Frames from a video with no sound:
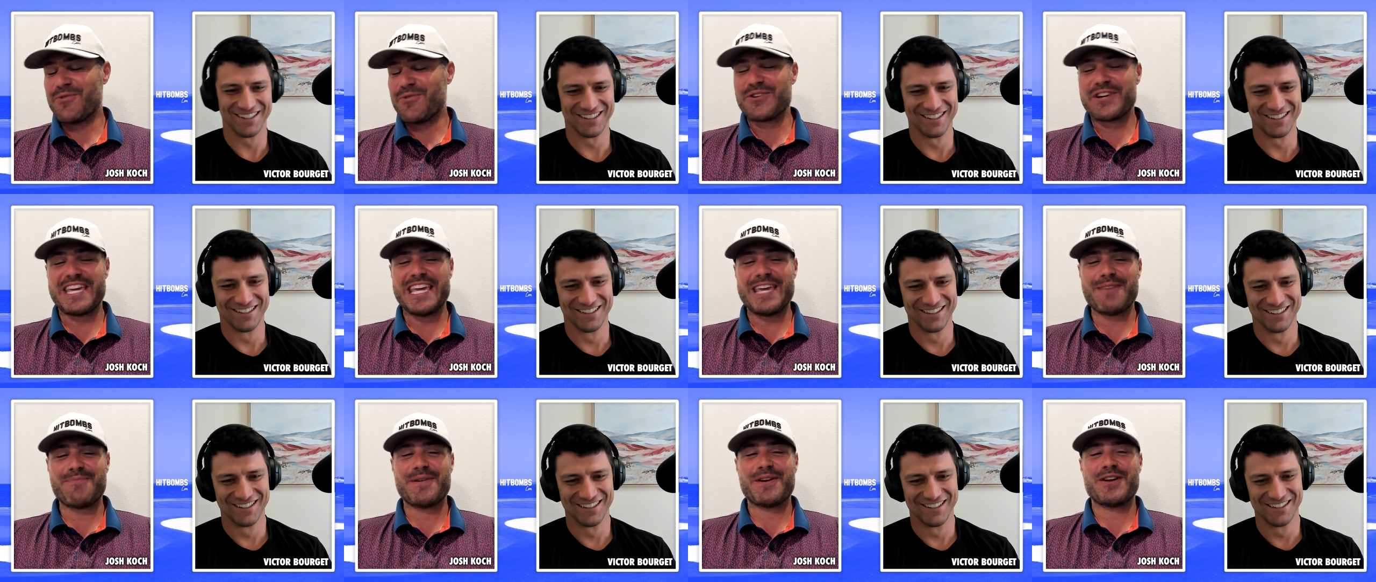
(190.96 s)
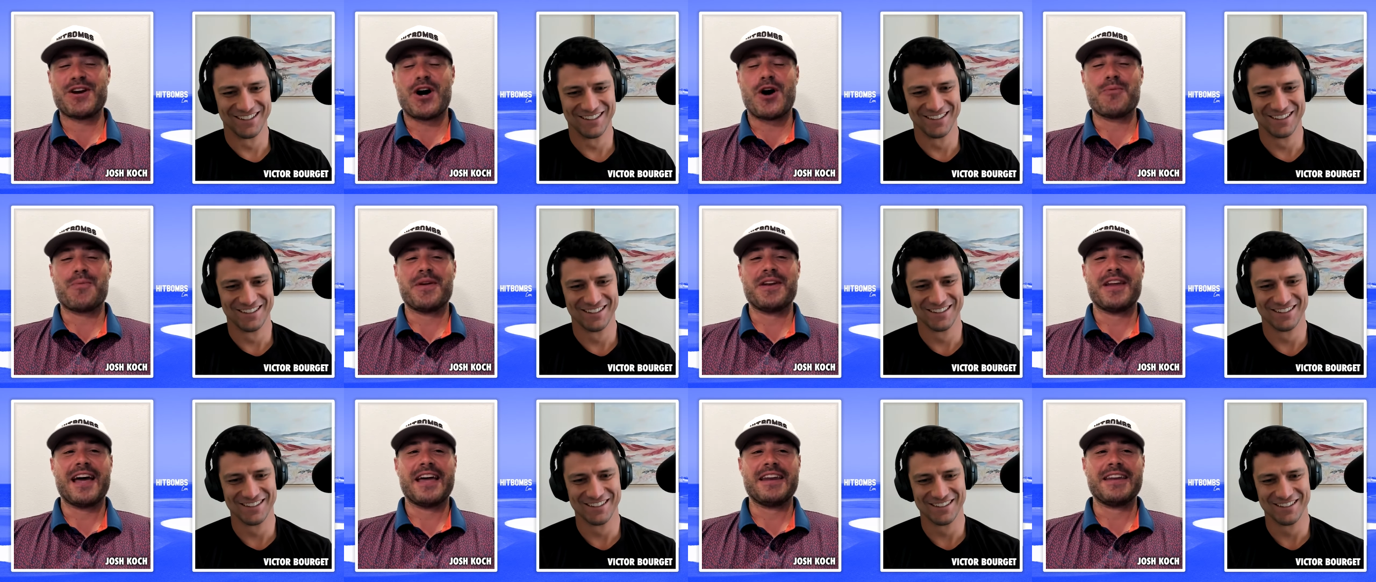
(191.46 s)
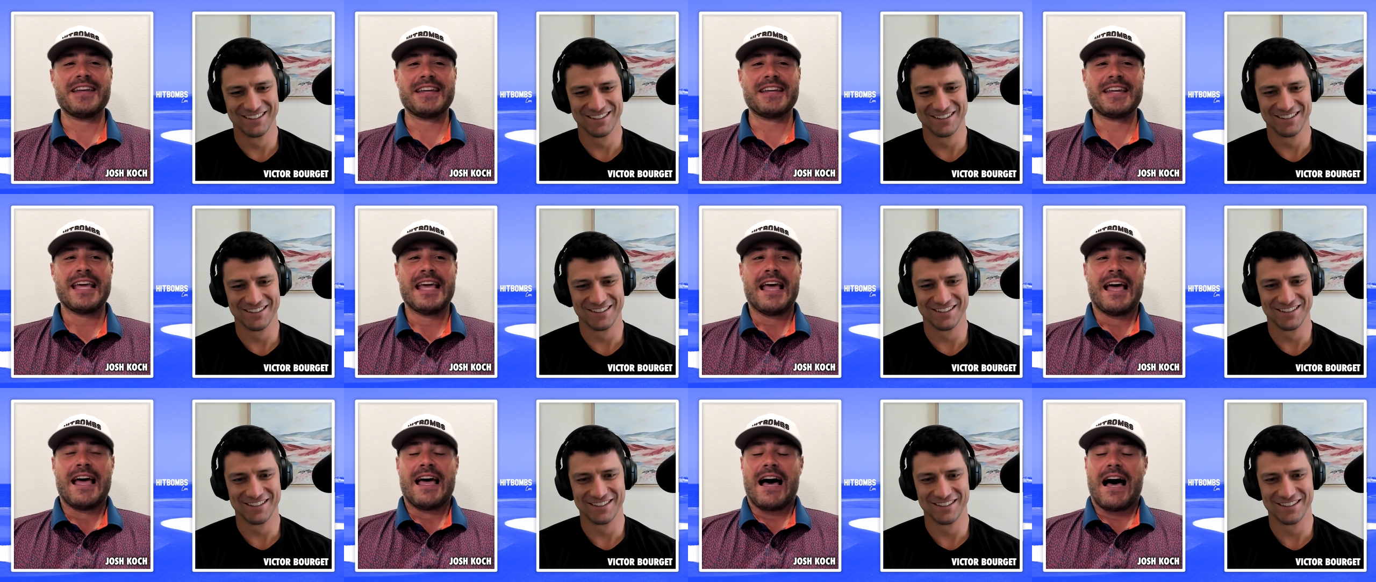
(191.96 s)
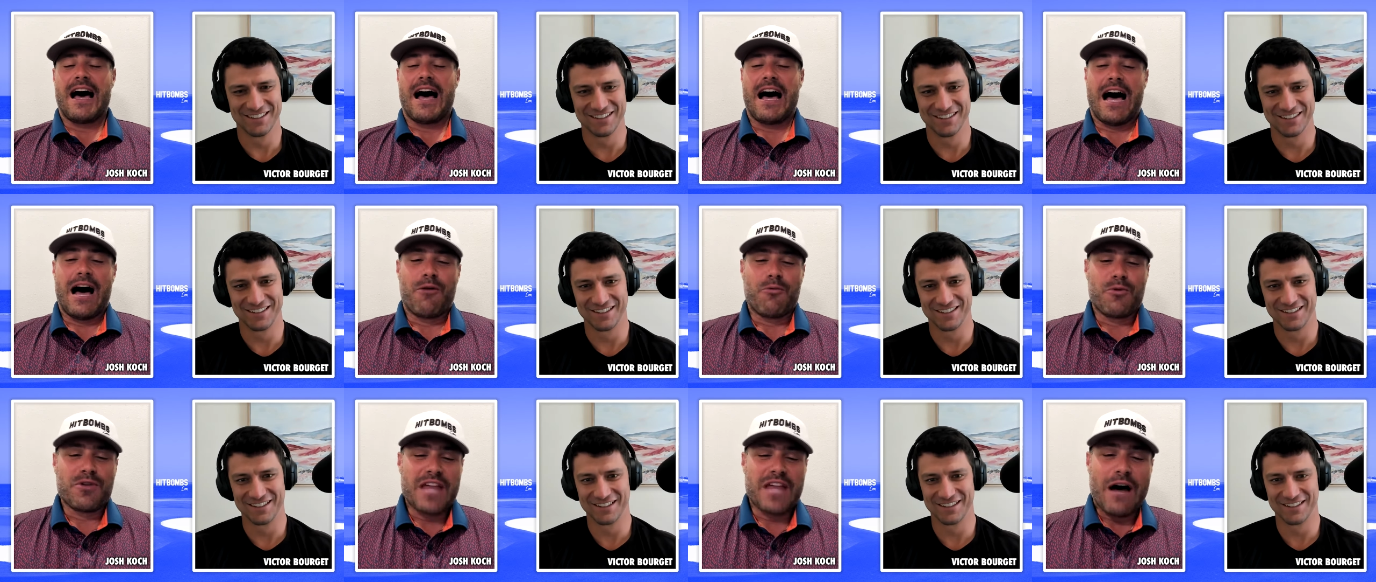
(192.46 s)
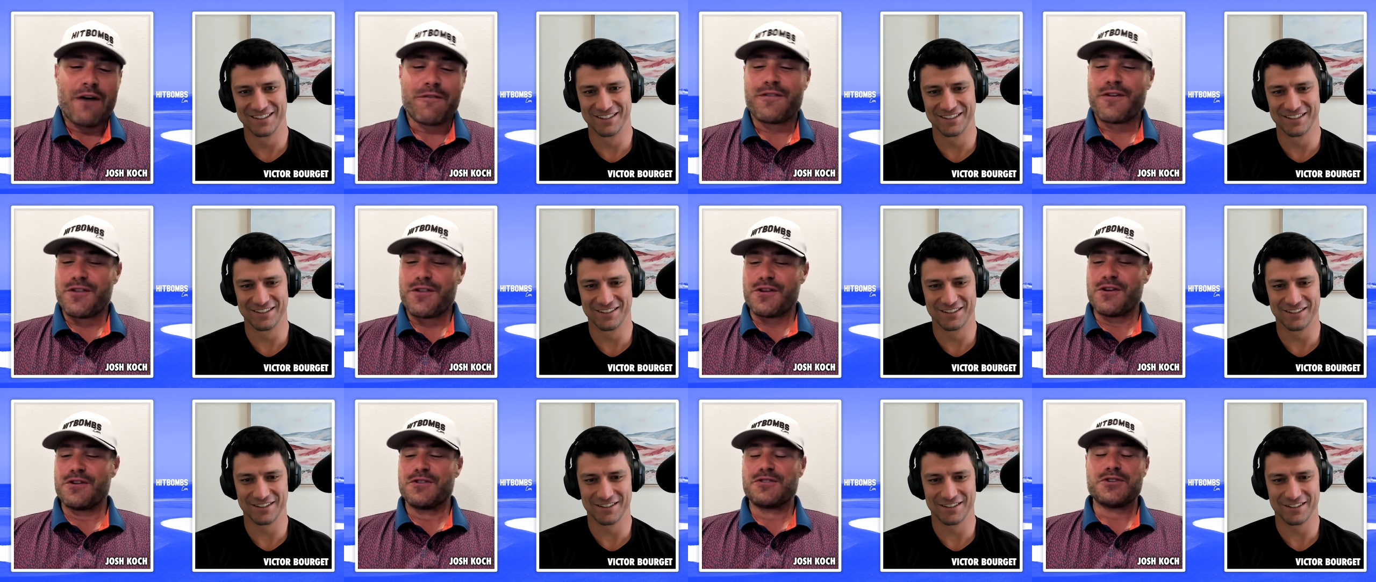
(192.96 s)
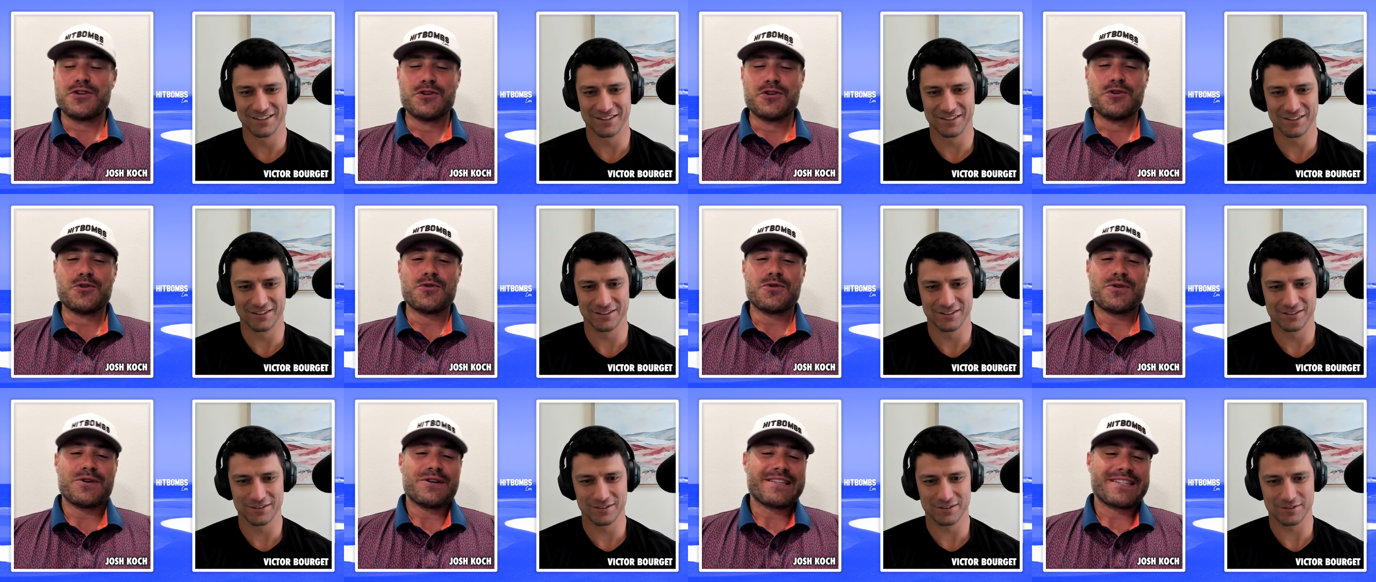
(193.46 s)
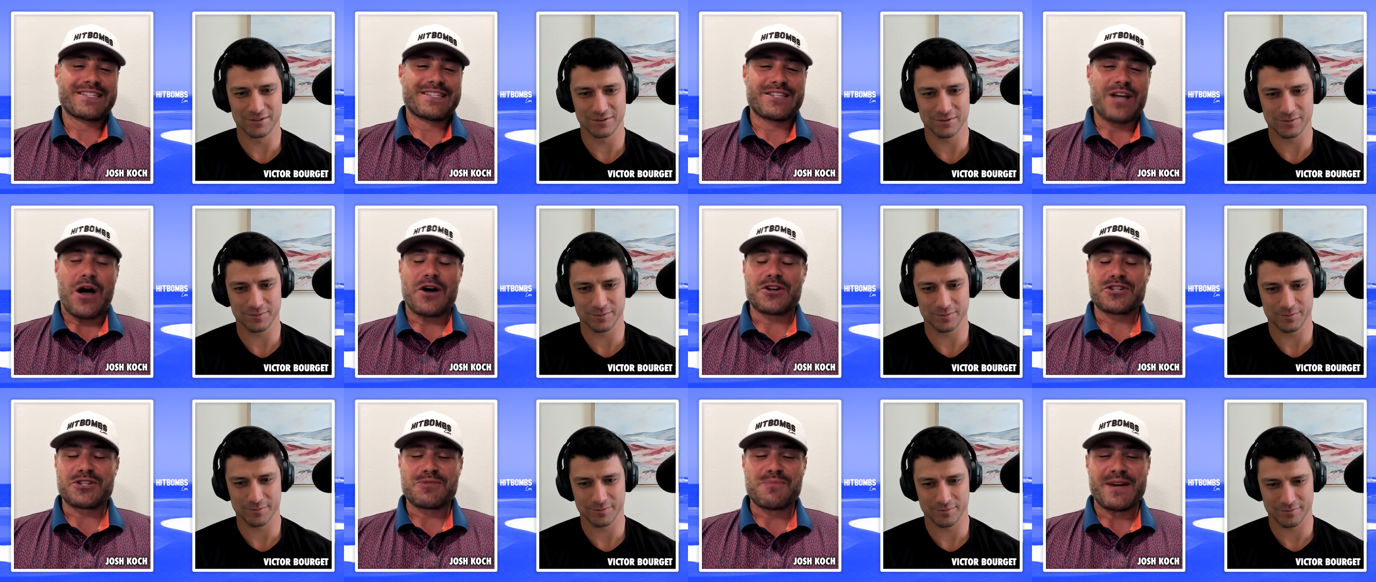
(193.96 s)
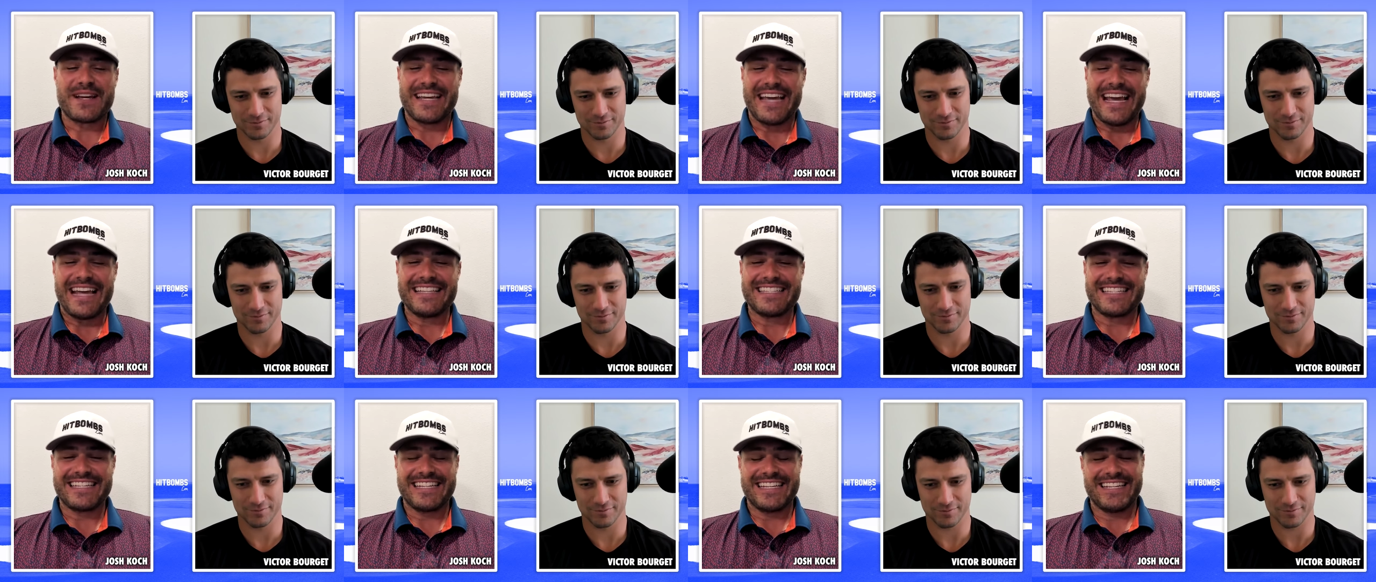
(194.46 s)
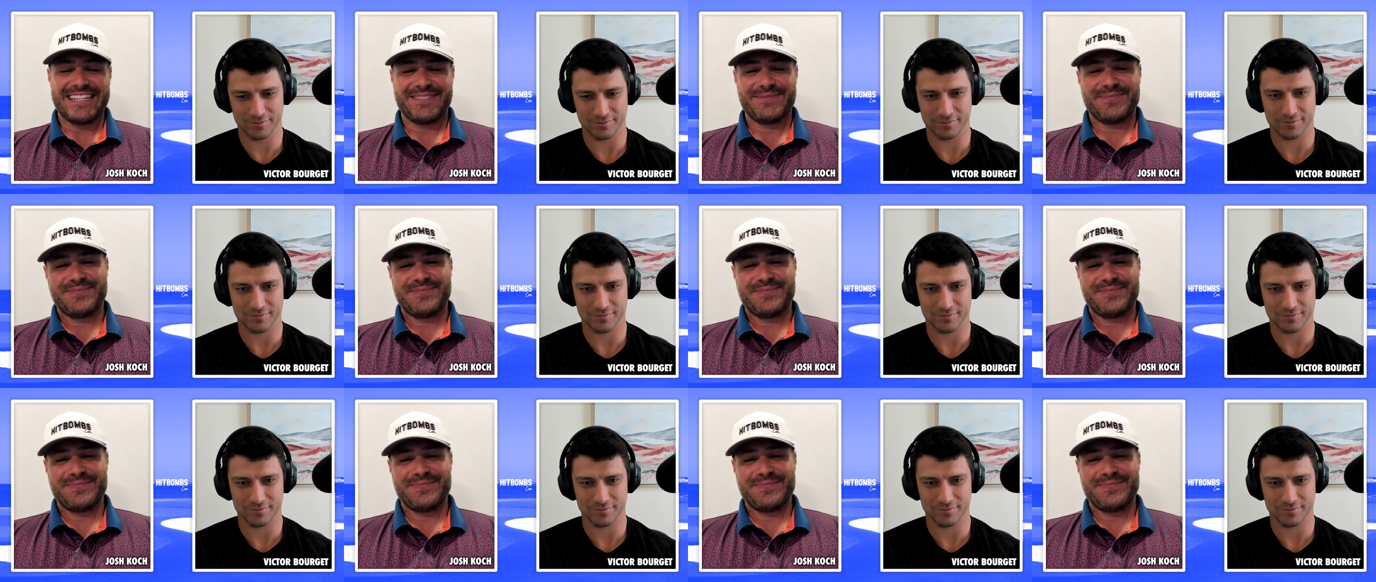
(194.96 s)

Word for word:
Speaker 1: We'll keep it open-ended. Uh without further ado, Sasho MacKenzie.